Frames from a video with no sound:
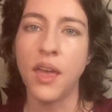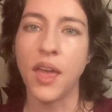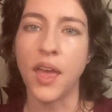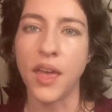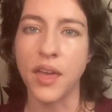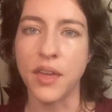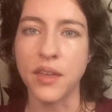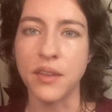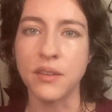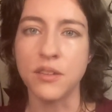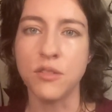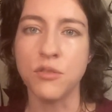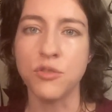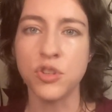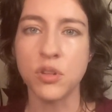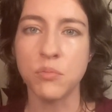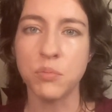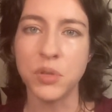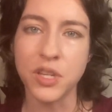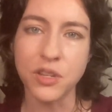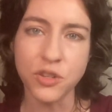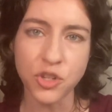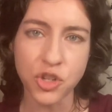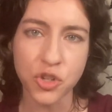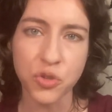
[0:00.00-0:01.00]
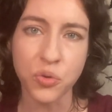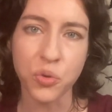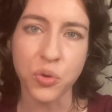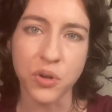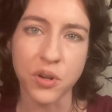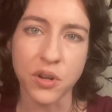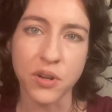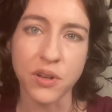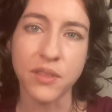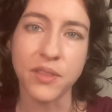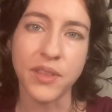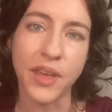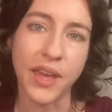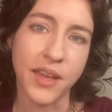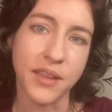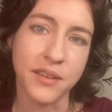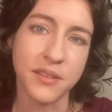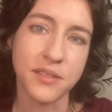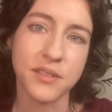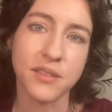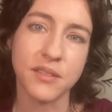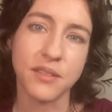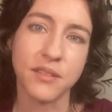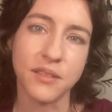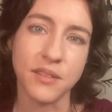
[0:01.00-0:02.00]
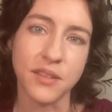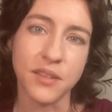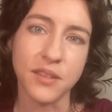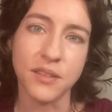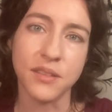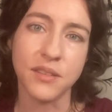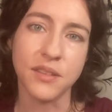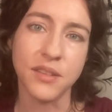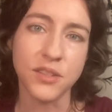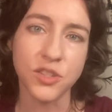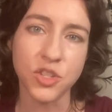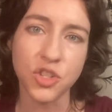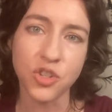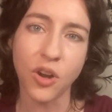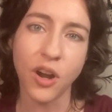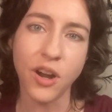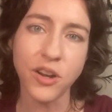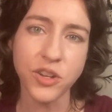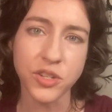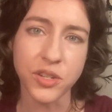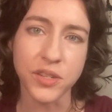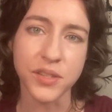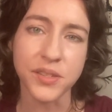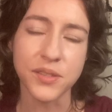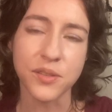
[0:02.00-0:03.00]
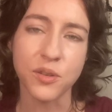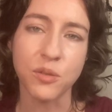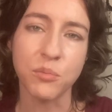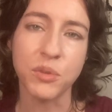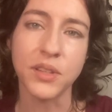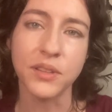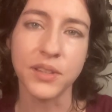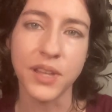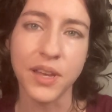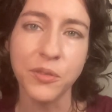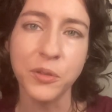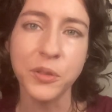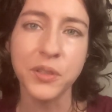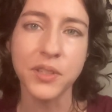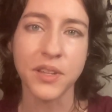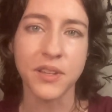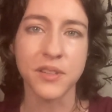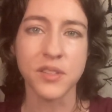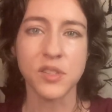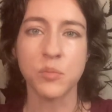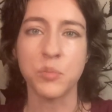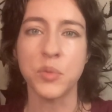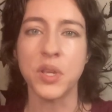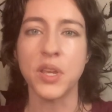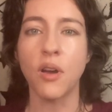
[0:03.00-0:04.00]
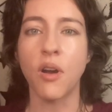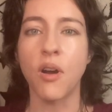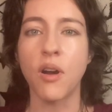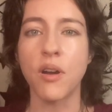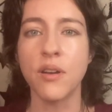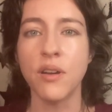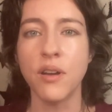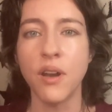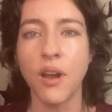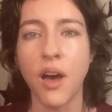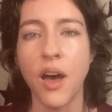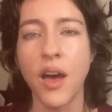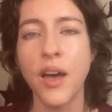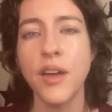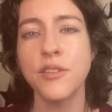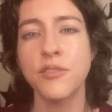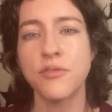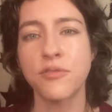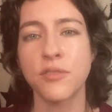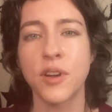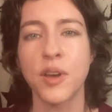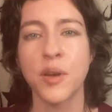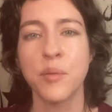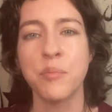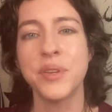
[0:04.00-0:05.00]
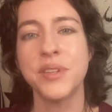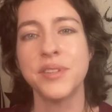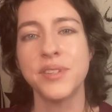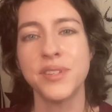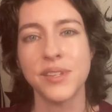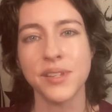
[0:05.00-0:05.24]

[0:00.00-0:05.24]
And you should be assured that these charges that are being leveled against me are not from